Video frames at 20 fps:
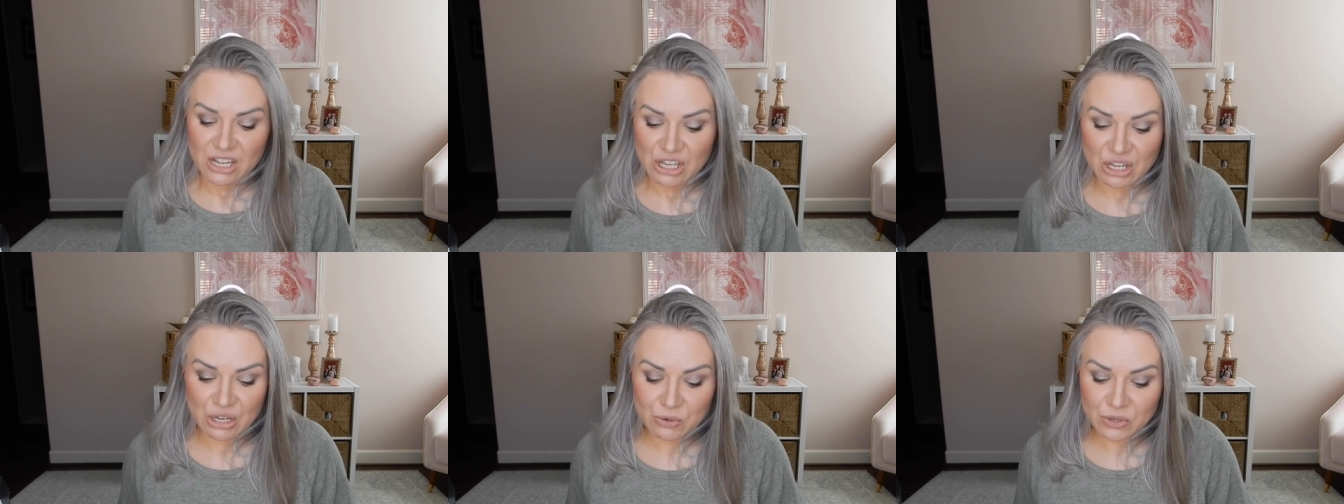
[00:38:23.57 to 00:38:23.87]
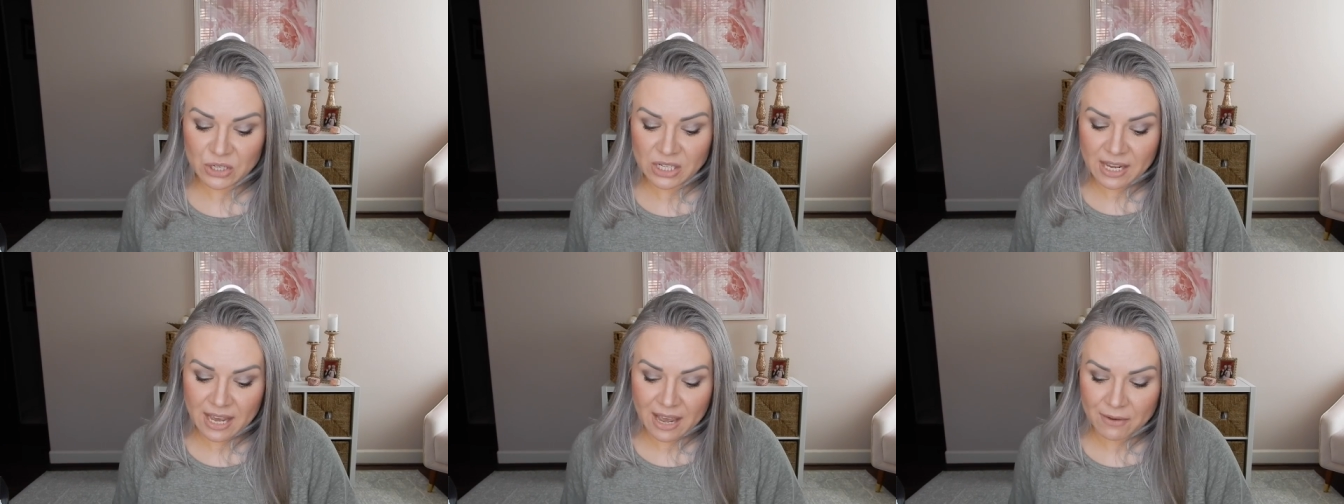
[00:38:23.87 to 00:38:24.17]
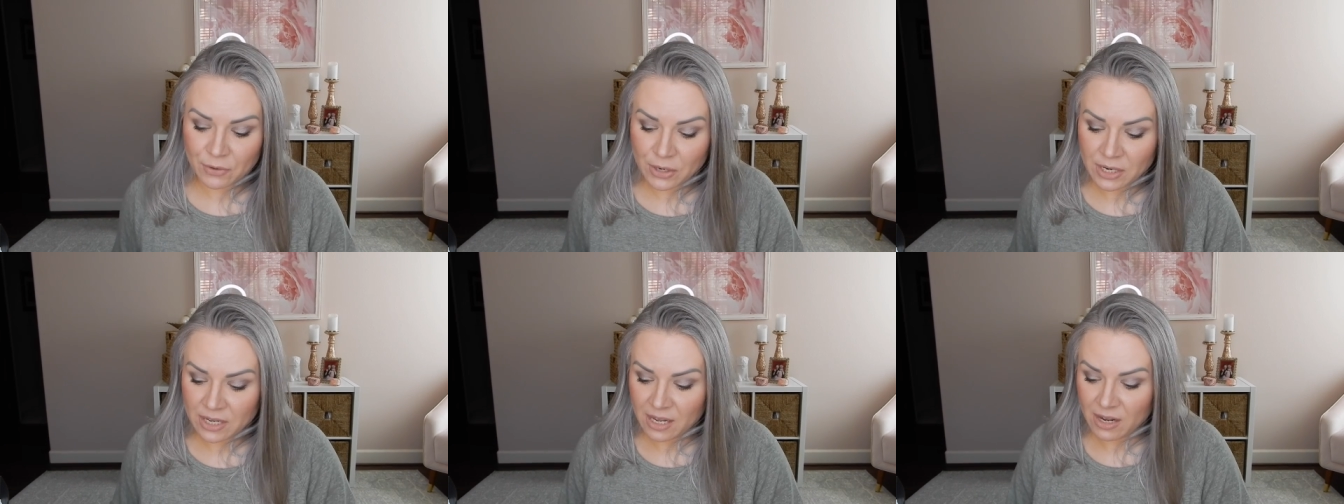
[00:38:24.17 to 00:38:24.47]
Usually
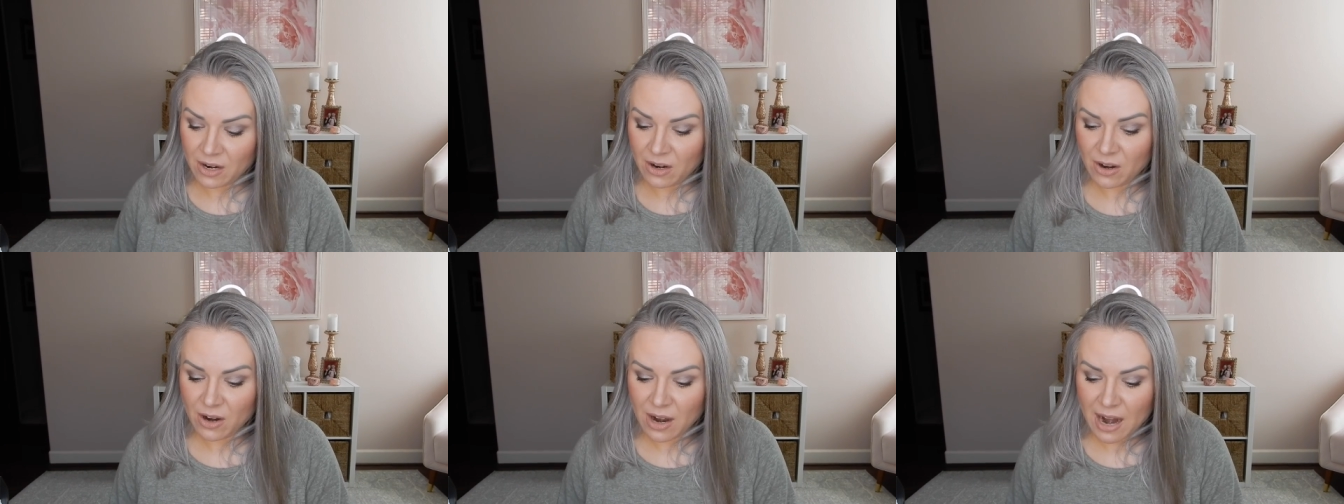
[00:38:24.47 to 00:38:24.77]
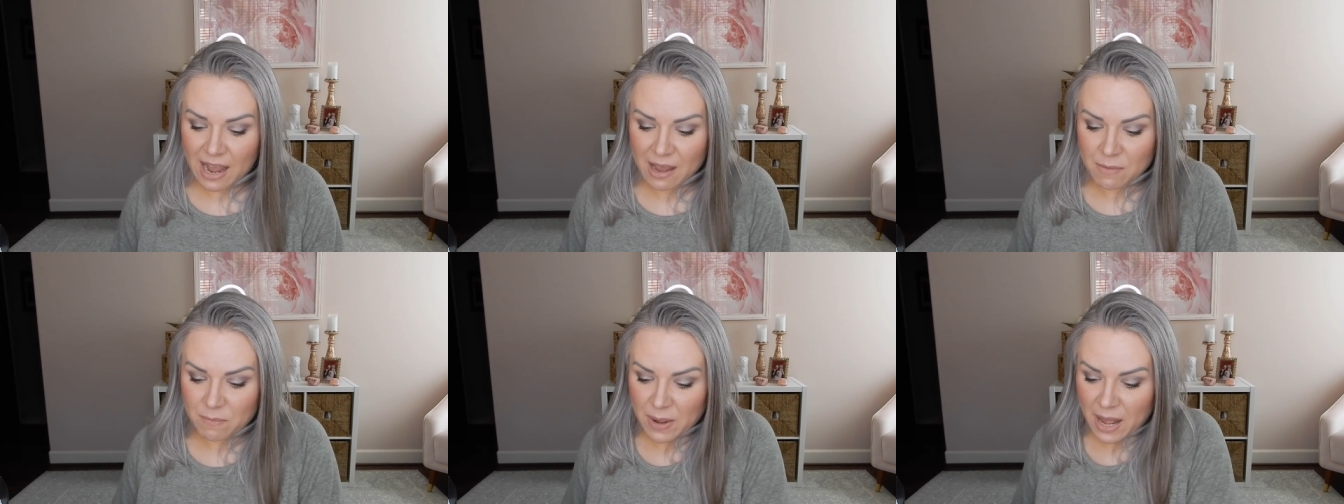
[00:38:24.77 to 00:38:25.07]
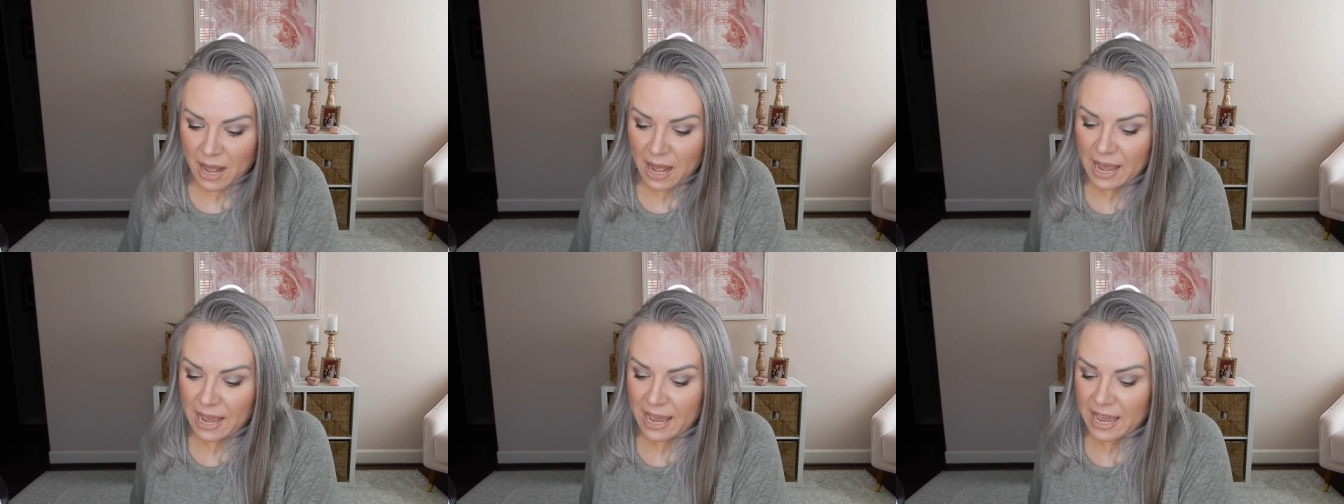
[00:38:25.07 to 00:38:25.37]
every year I
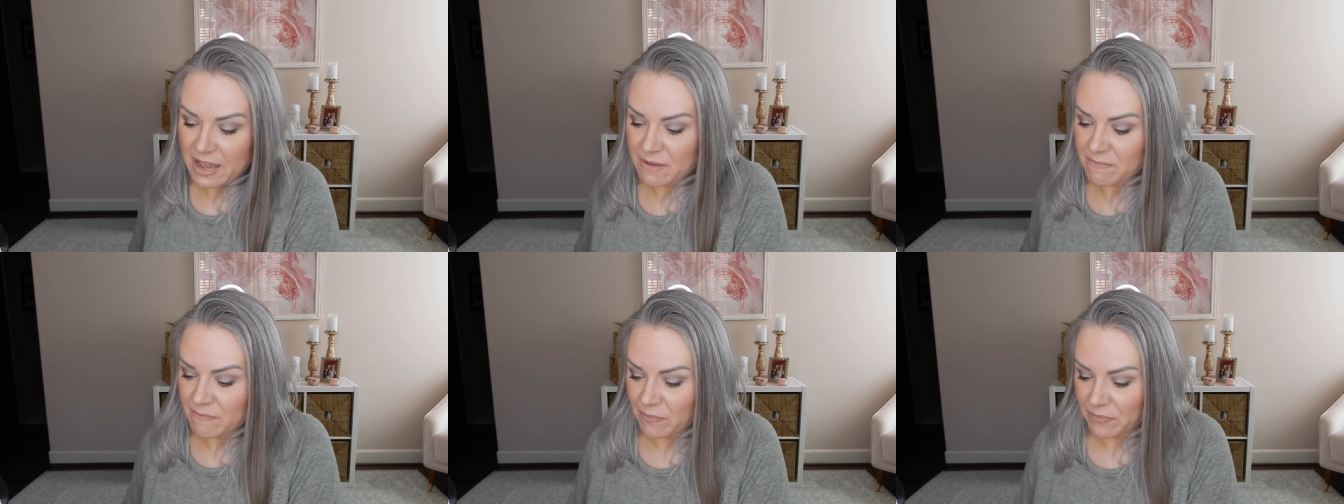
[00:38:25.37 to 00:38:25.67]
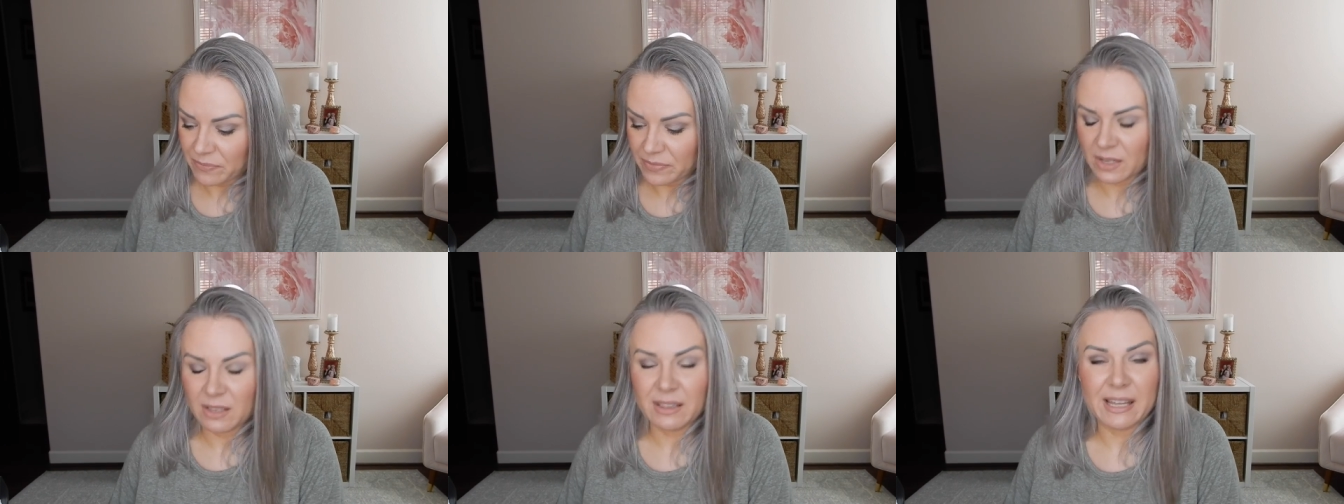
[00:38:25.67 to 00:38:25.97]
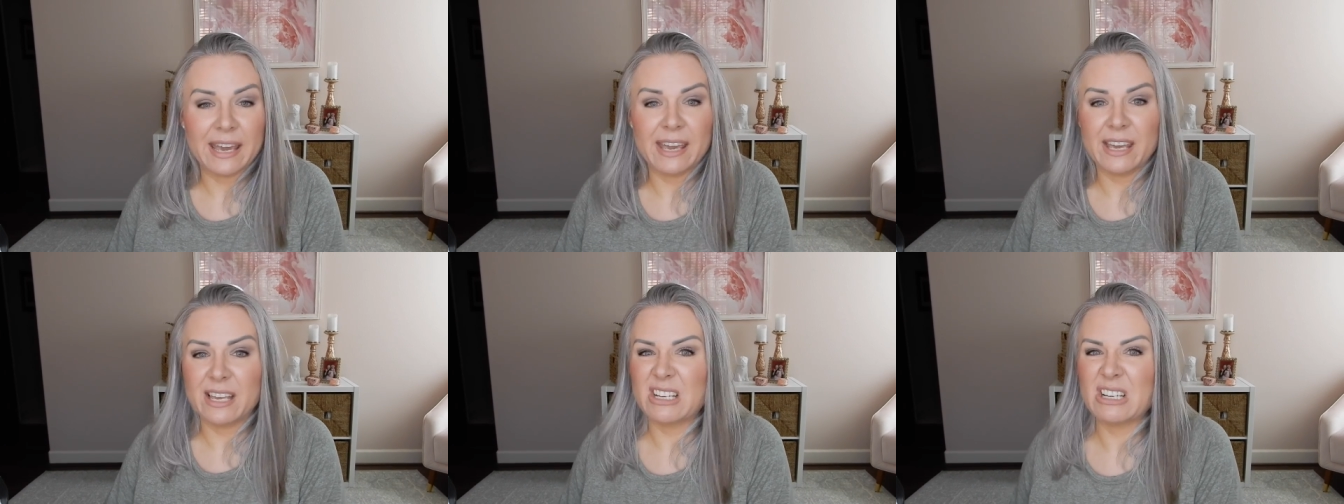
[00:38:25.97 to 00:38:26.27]
buy
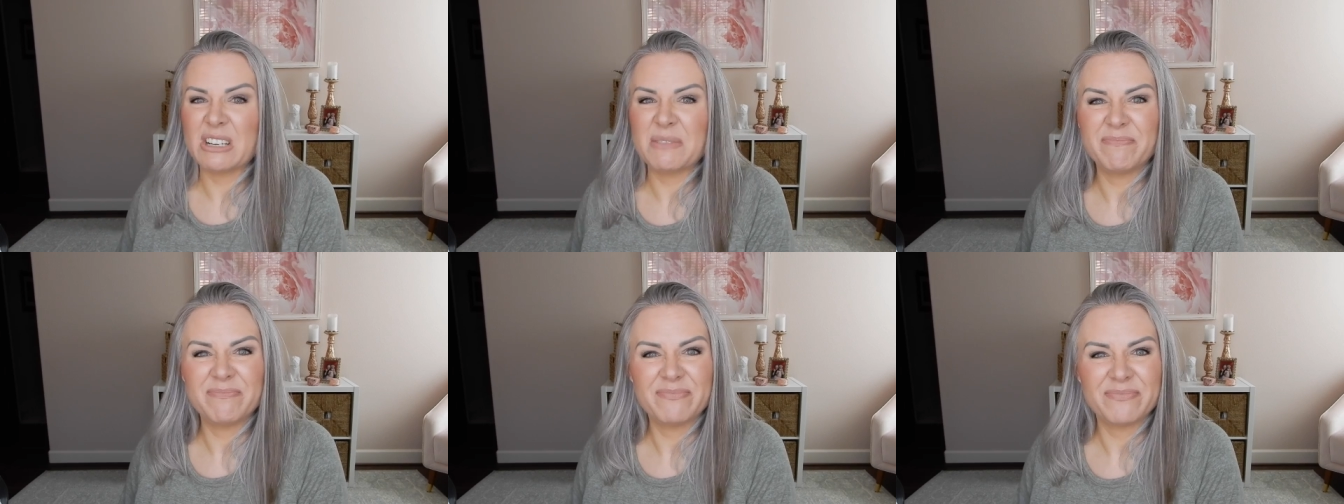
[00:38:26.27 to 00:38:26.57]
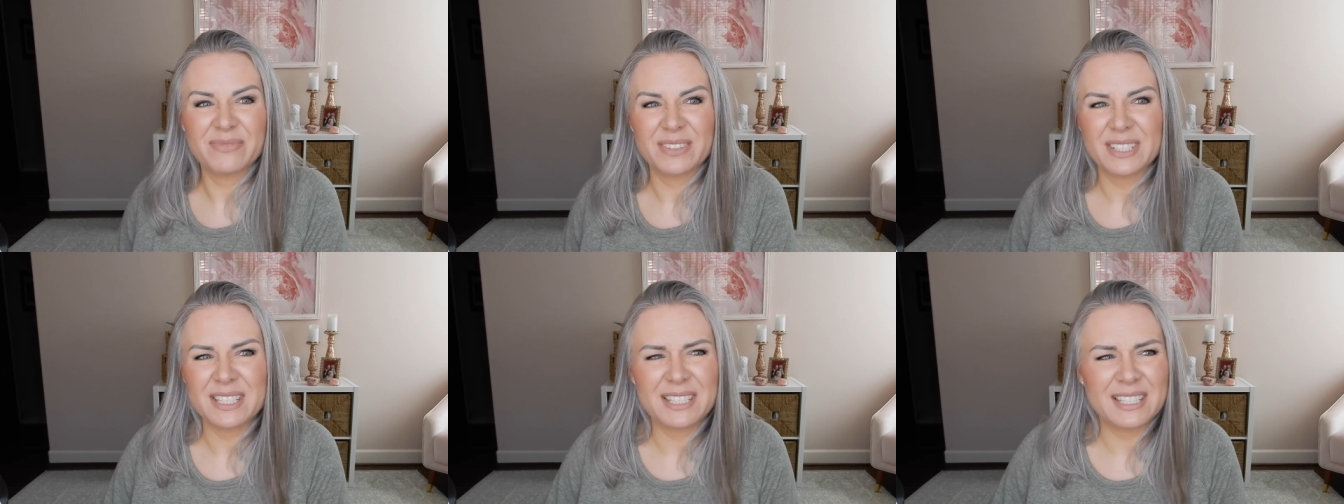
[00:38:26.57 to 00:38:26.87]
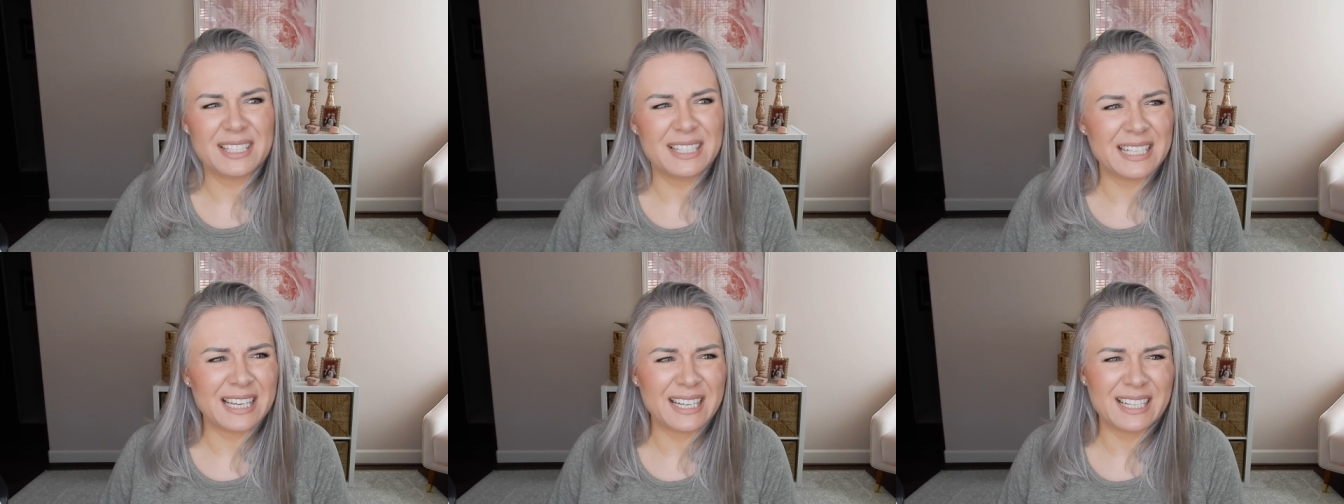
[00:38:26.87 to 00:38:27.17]
like
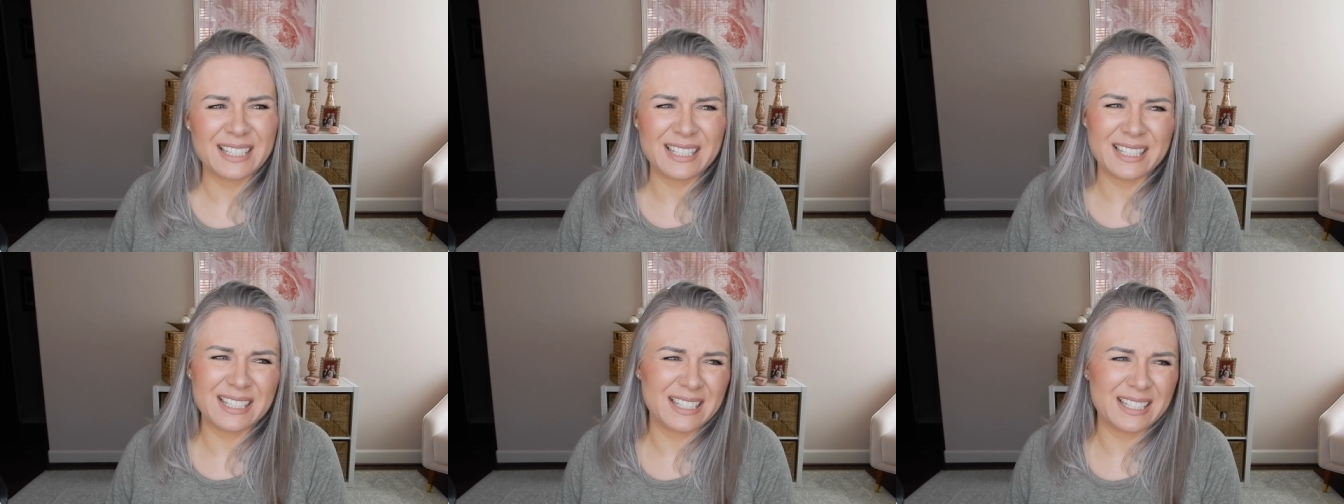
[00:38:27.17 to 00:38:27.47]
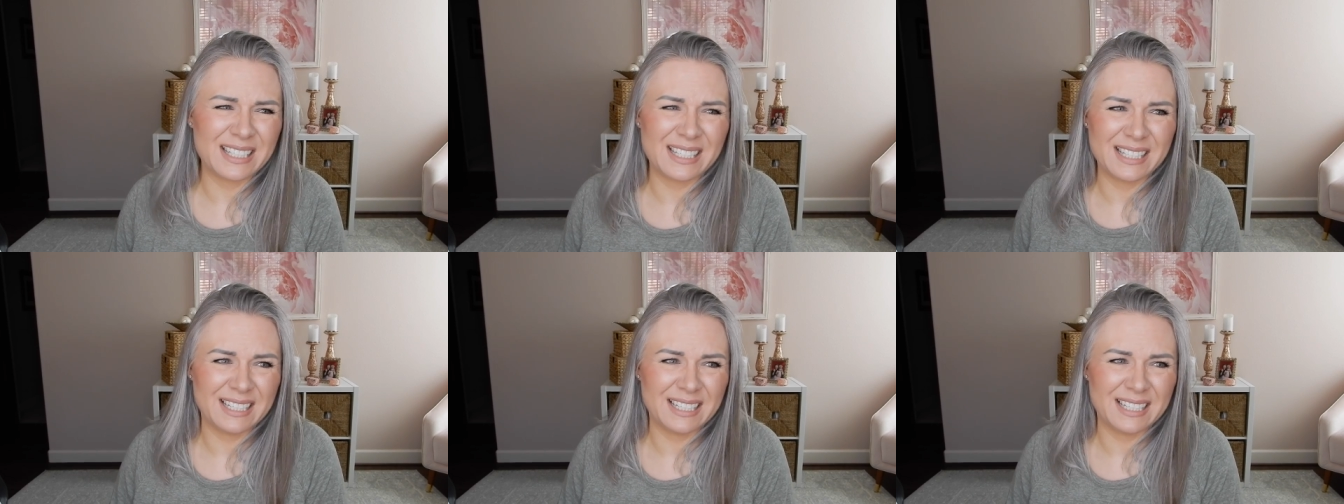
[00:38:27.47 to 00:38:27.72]
six